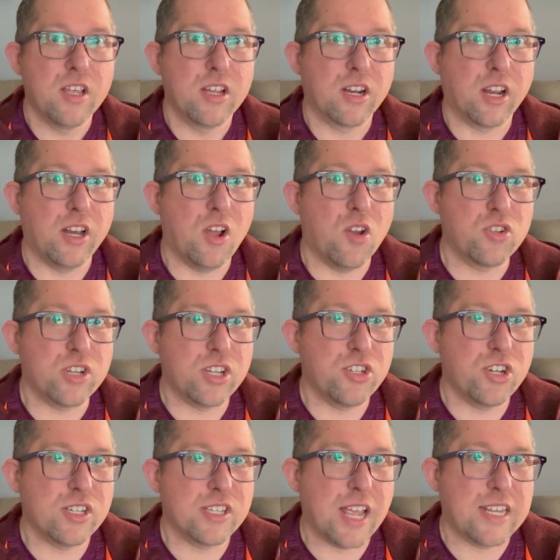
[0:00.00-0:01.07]
Kenosha
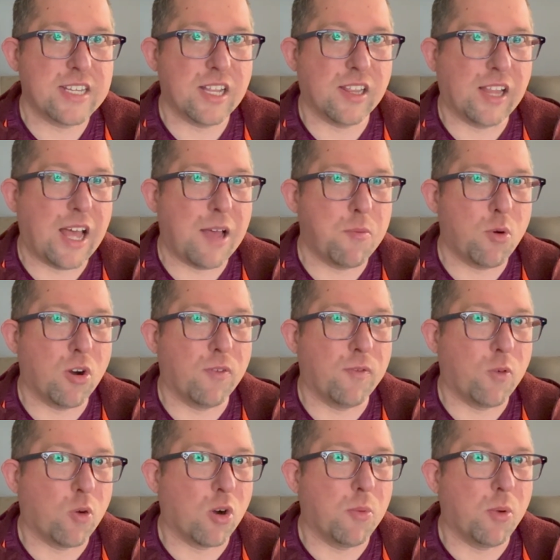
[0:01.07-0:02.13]
just has a lot more
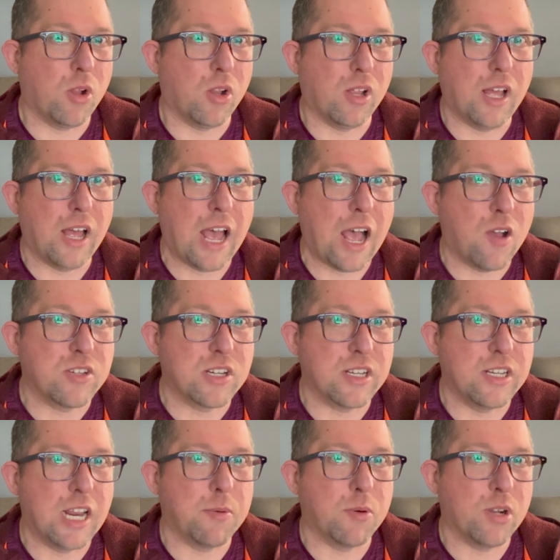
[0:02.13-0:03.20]
affordable housing
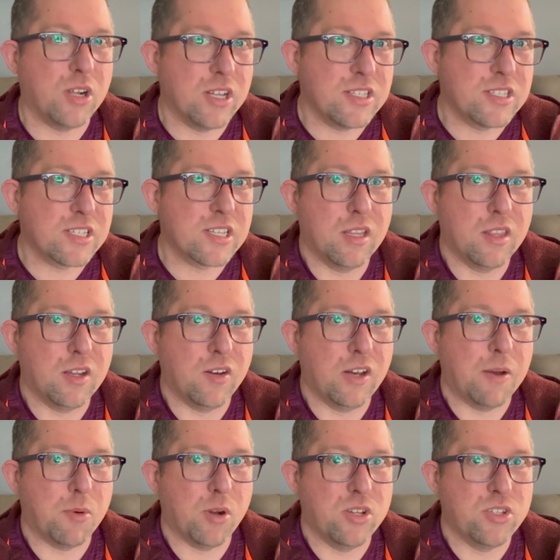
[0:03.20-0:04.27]
neighborhoods. Their
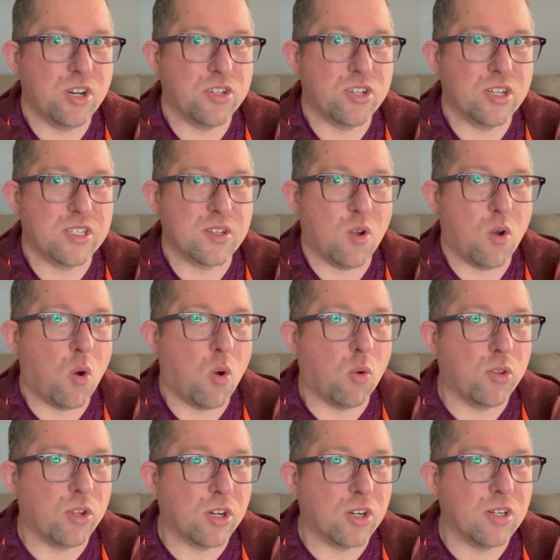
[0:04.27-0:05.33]
neighborhoods are just
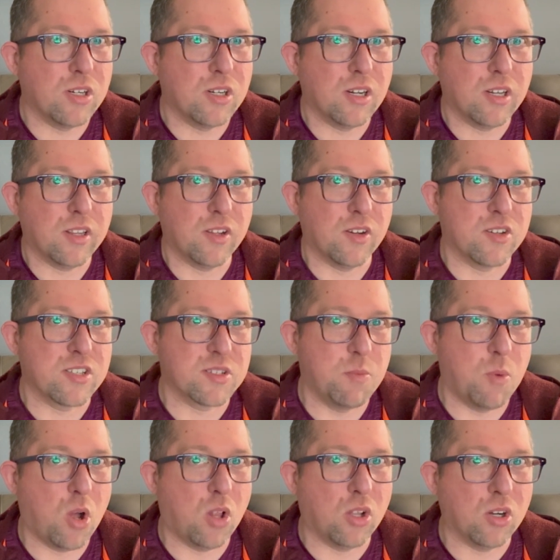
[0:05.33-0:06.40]
older, they're
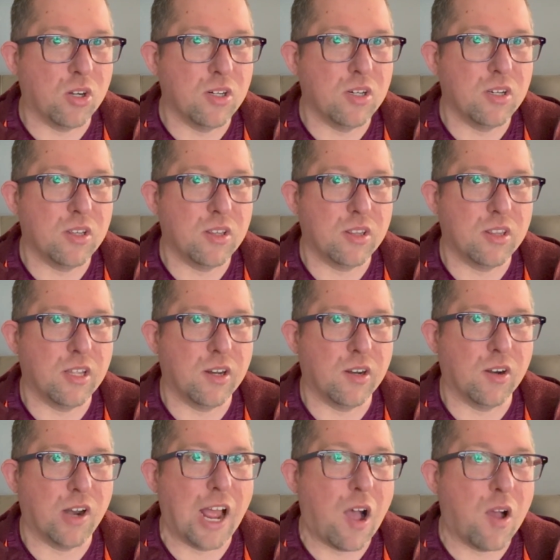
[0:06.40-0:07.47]
smaller,
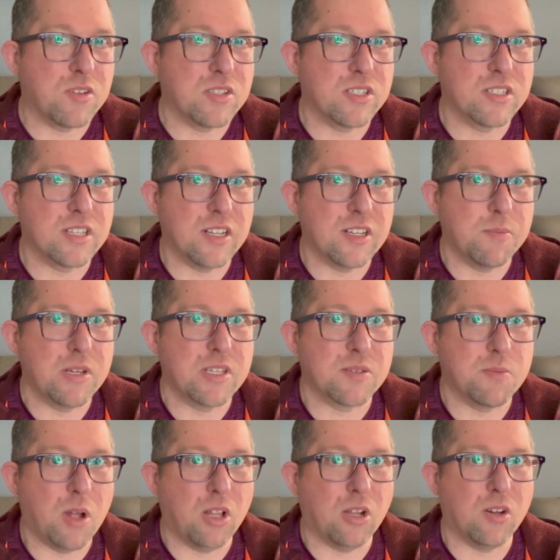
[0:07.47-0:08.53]
their houses tend to be
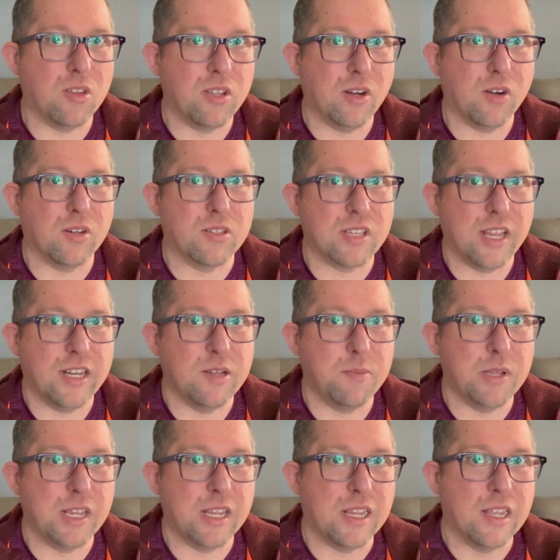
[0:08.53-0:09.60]
smaller, they tend to
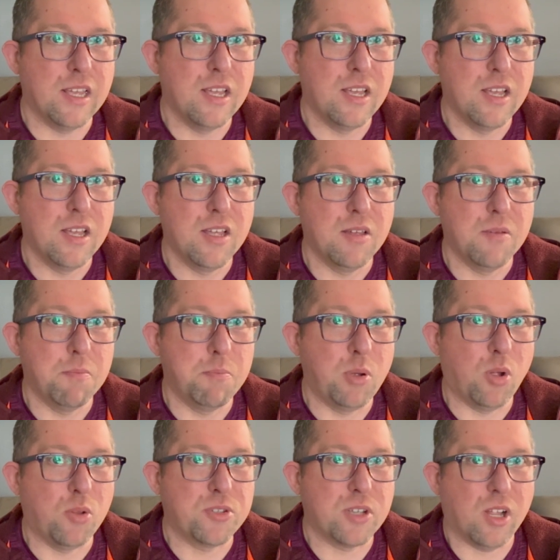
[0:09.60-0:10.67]
be
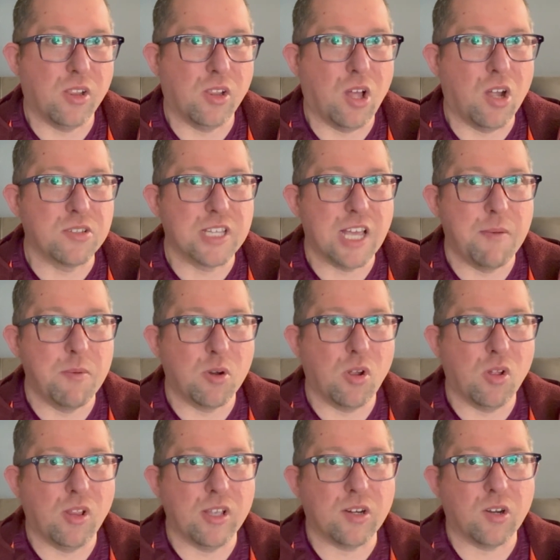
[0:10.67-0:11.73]
built a long time
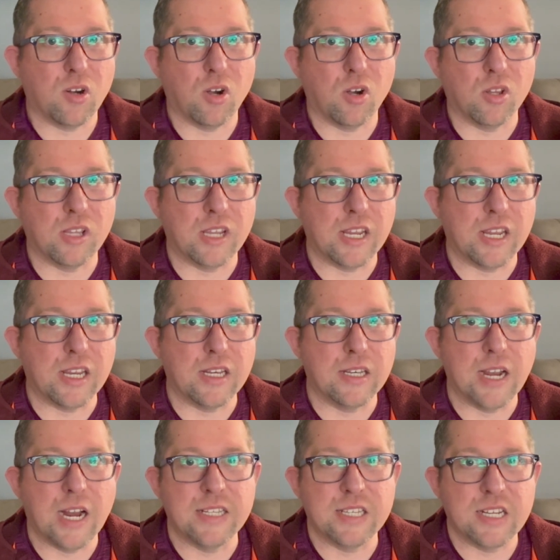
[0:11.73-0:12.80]
ago, like early
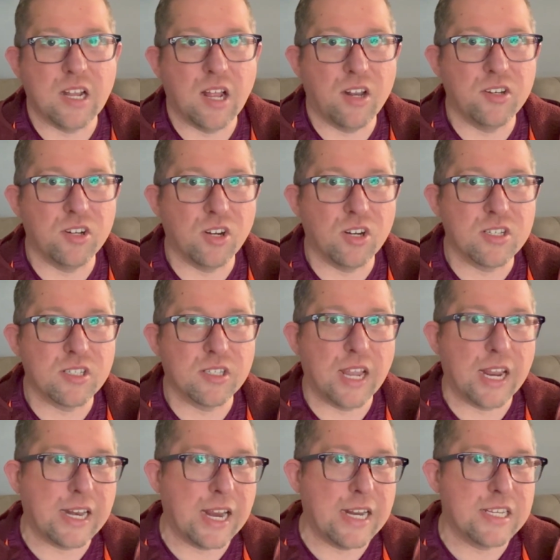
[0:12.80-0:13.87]
1900s,
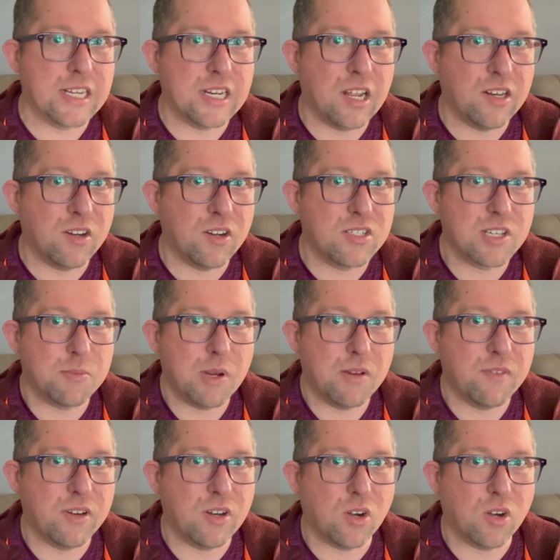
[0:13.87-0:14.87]
late 1800s, some even